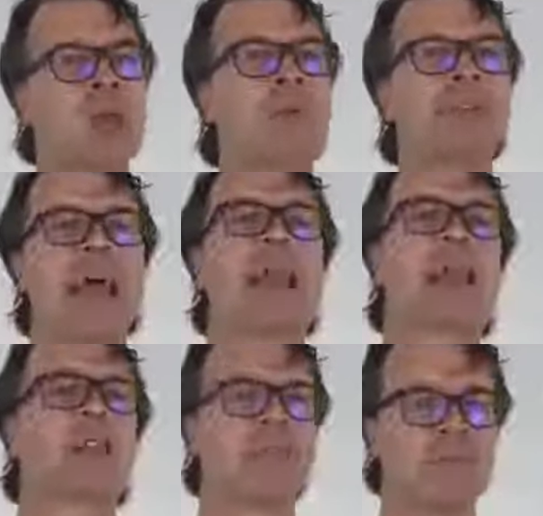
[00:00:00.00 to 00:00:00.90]
You'll be
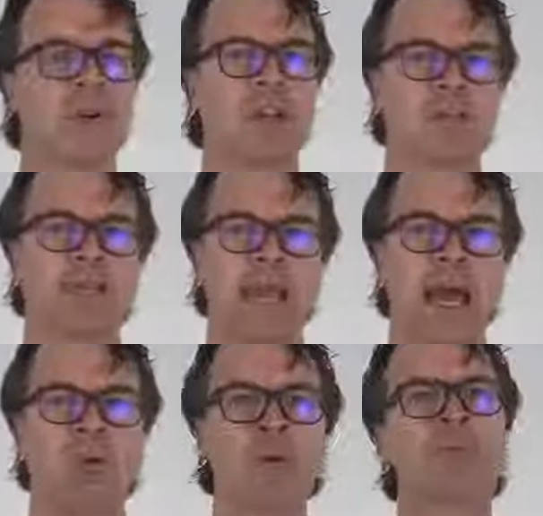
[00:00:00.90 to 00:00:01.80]
standing at the foot of the
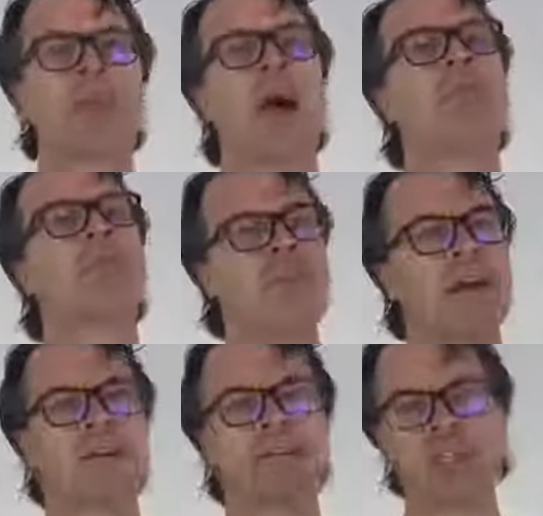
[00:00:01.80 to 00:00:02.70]
table,
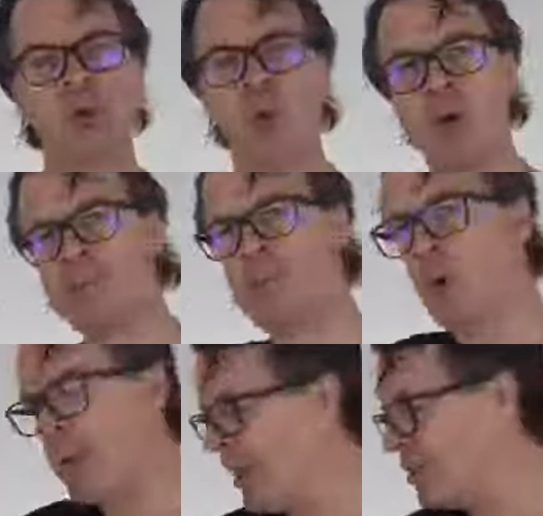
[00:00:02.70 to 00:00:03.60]
facing towards
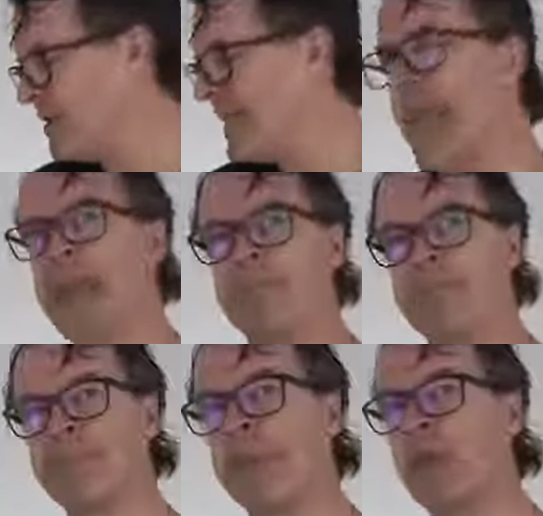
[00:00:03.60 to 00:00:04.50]
your patient's head.
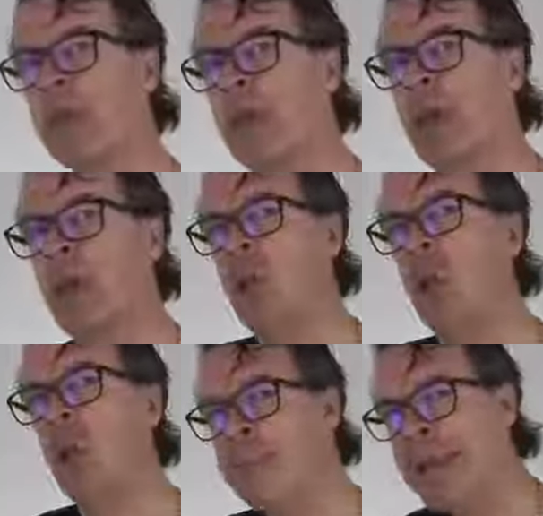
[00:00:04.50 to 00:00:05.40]

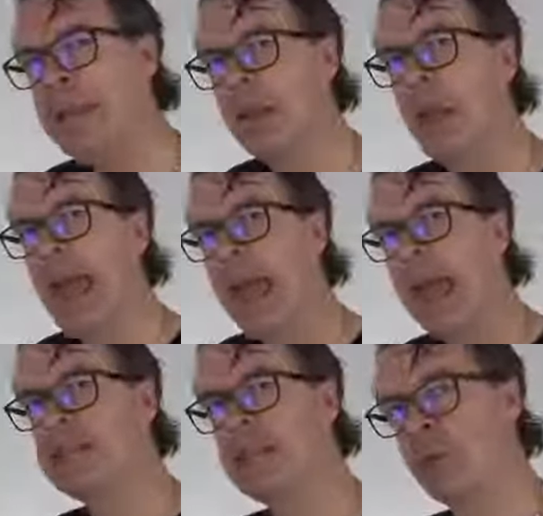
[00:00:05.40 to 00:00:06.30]
Your medial
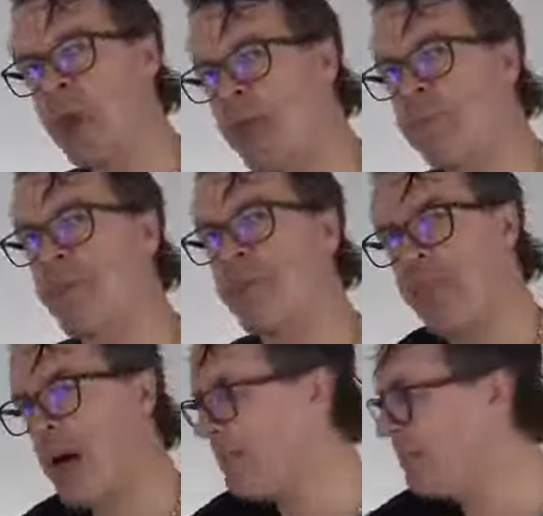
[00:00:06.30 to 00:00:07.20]
hand will have the
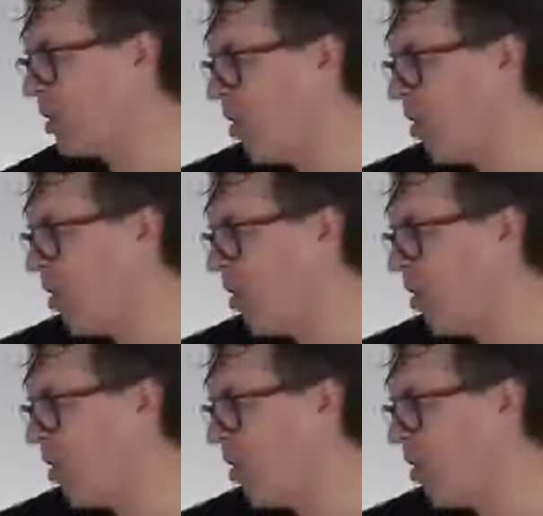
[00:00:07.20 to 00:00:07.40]
thumb